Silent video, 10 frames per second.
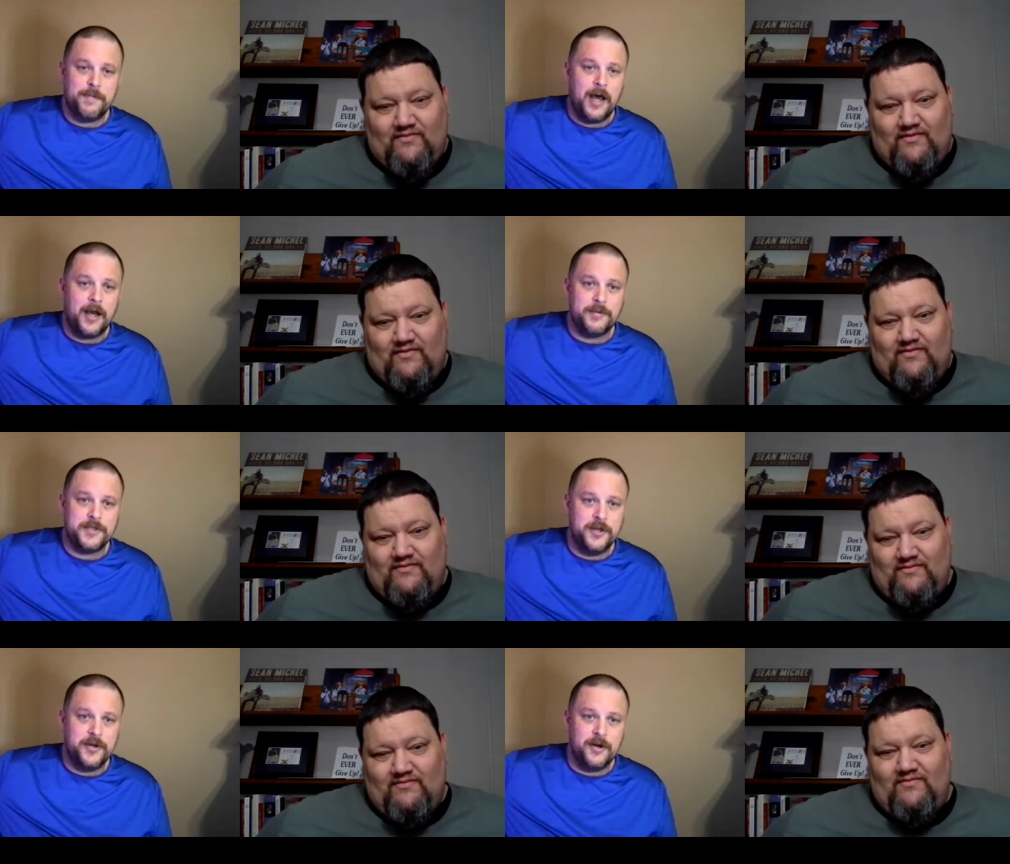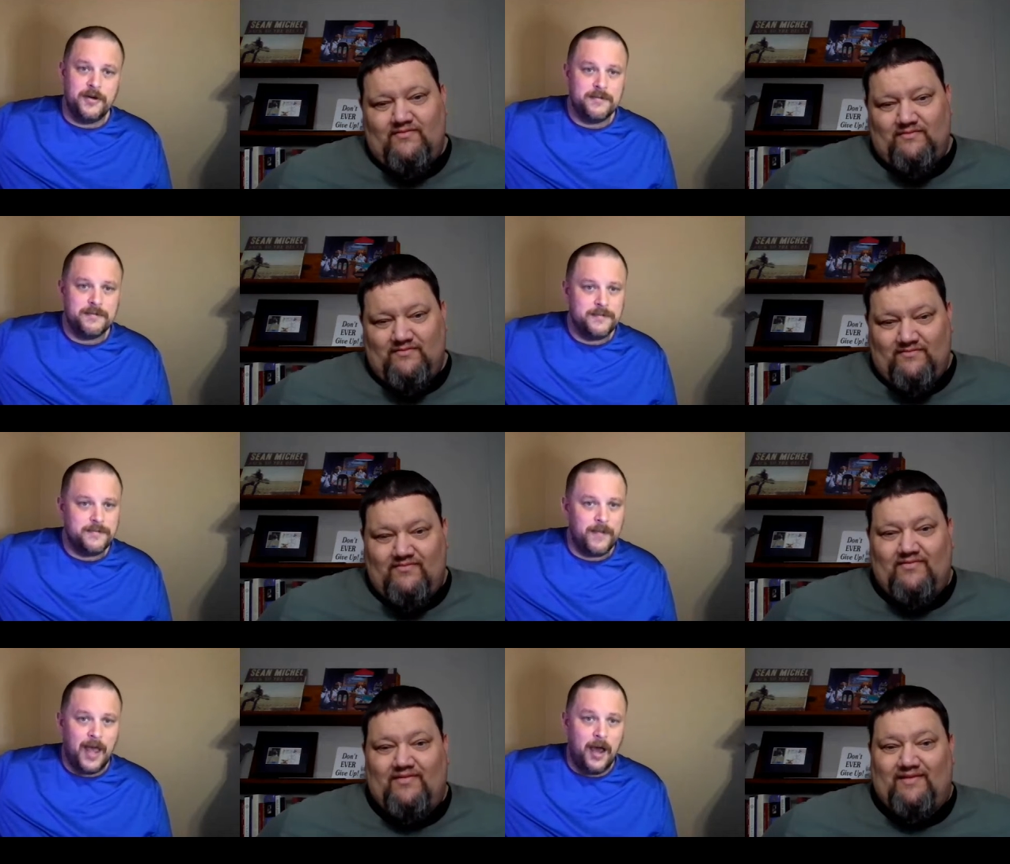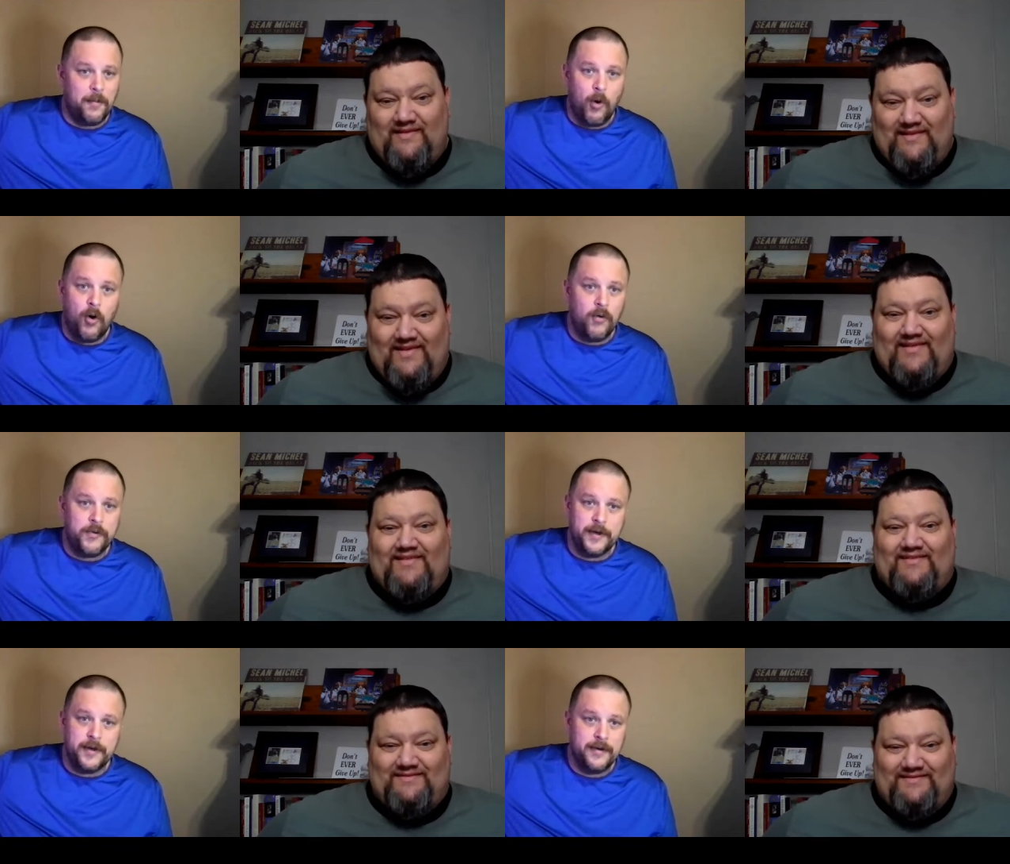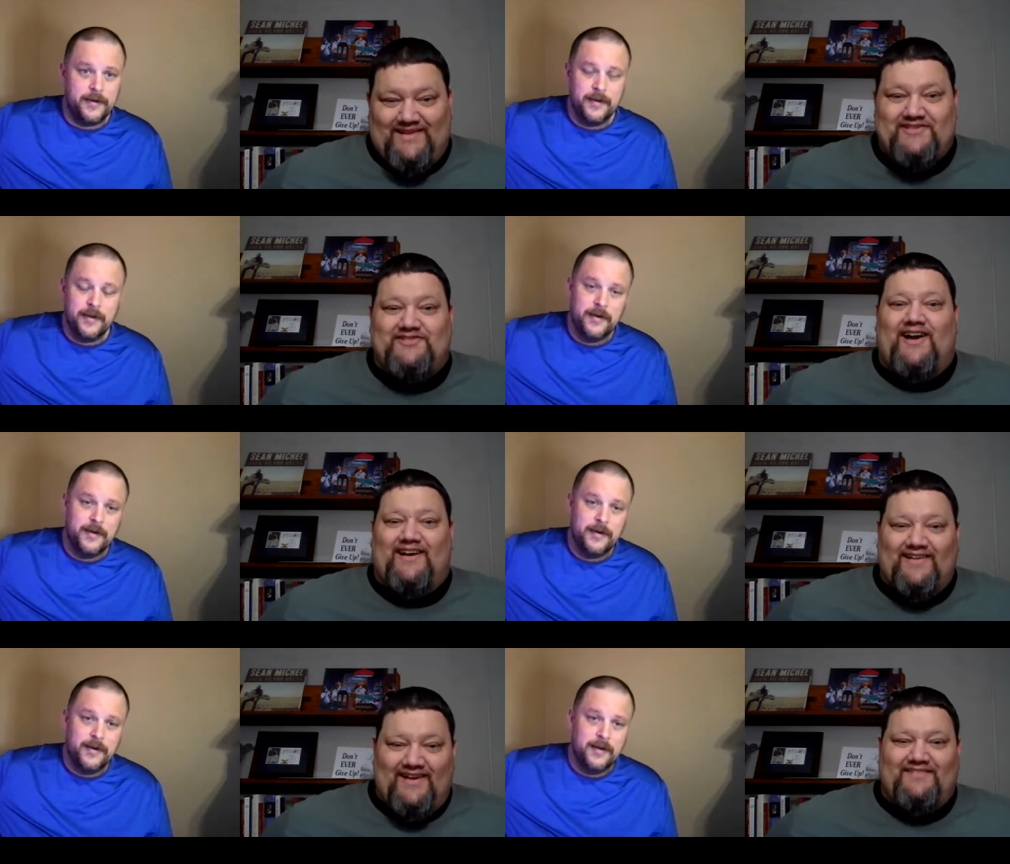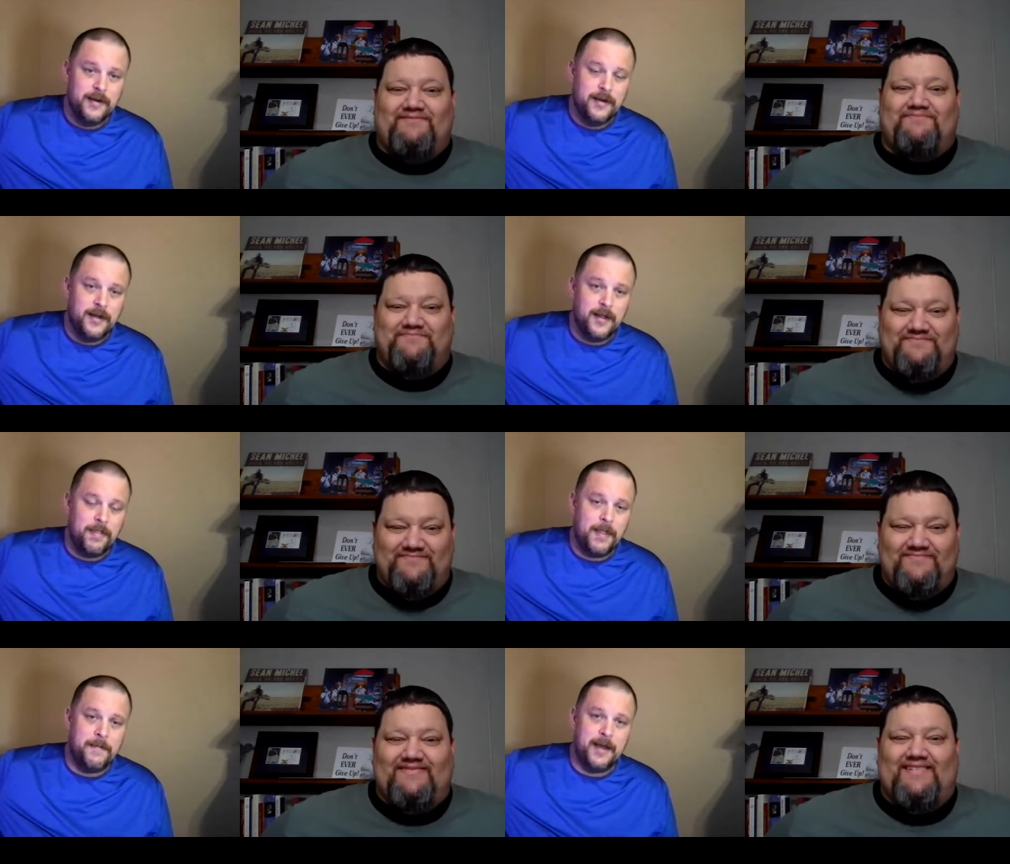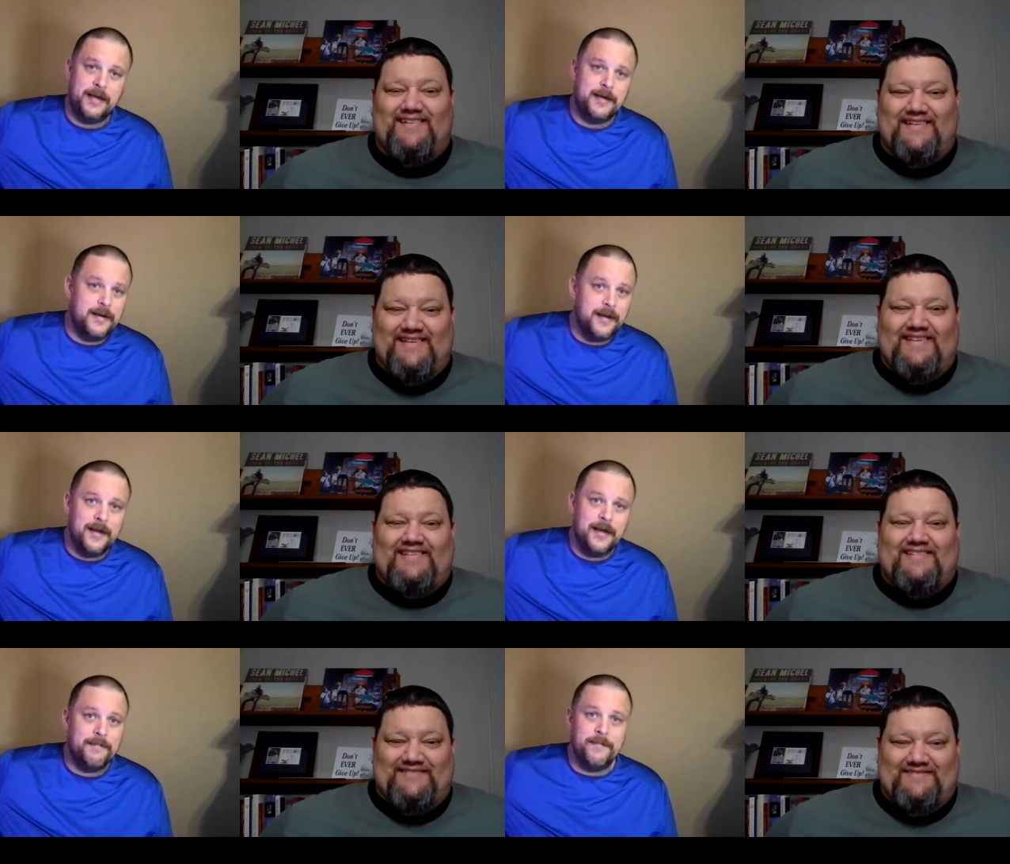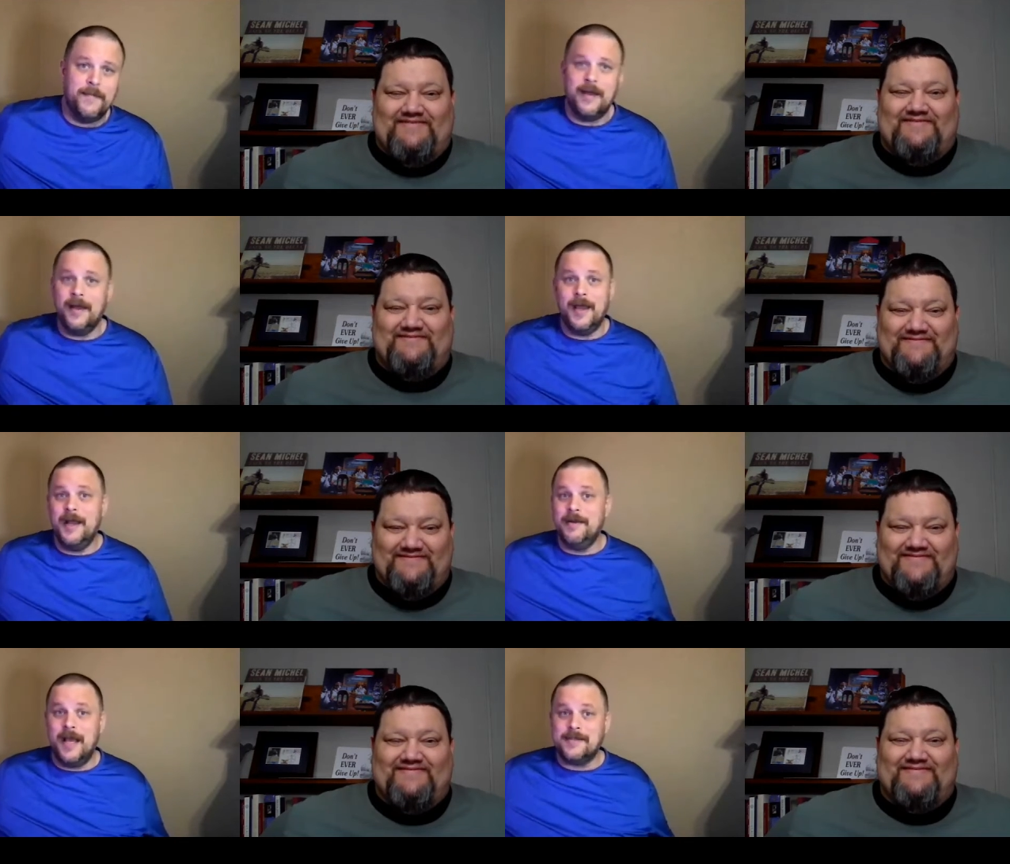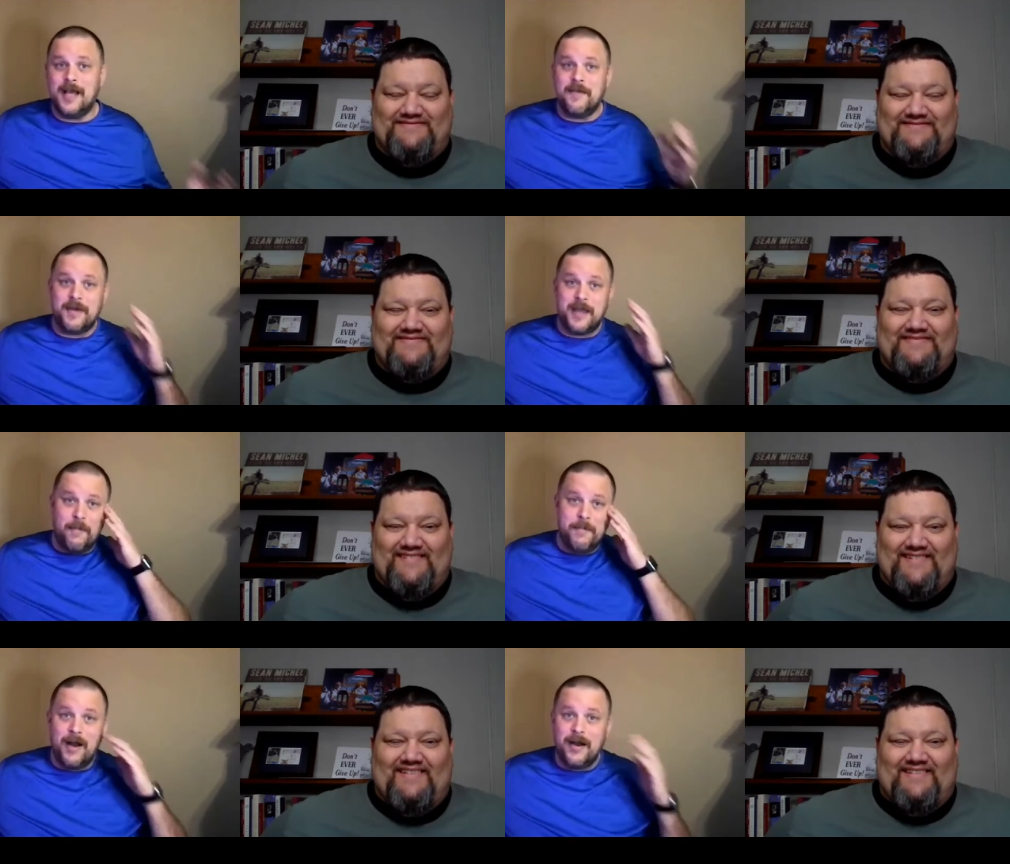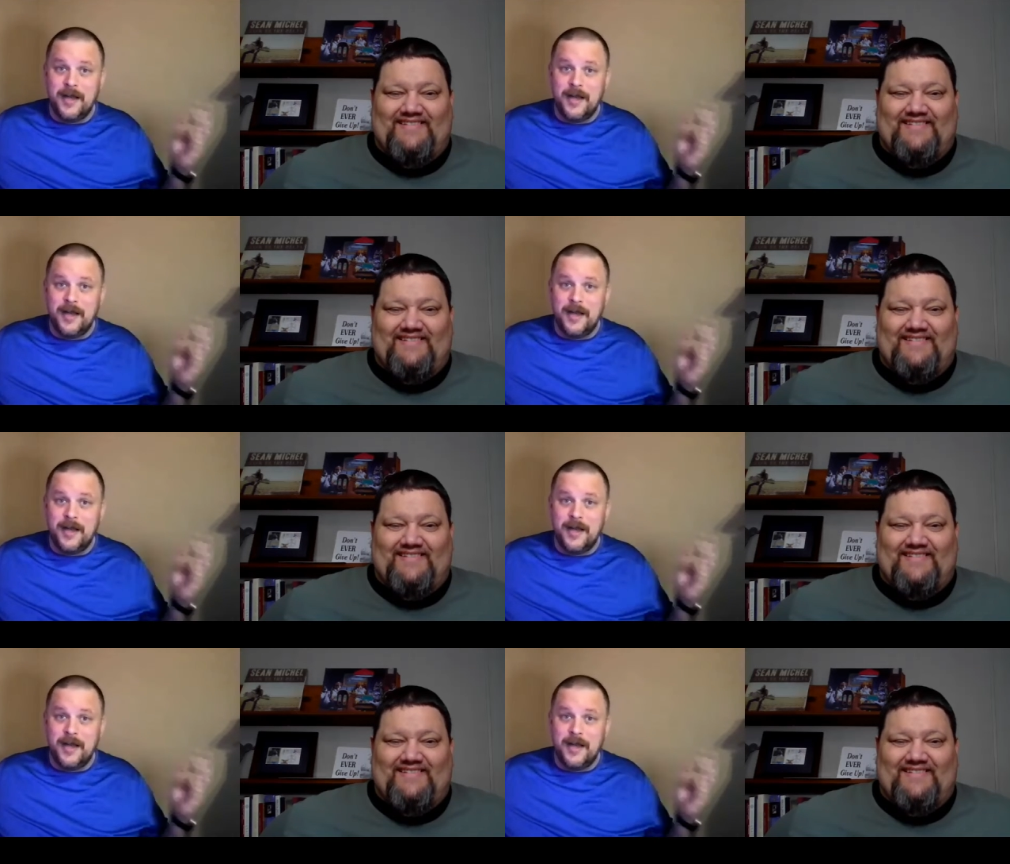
Speaker 1: spot up shooter out of Morrilton. That's right. Yeah. I mean, and that's not even count Barry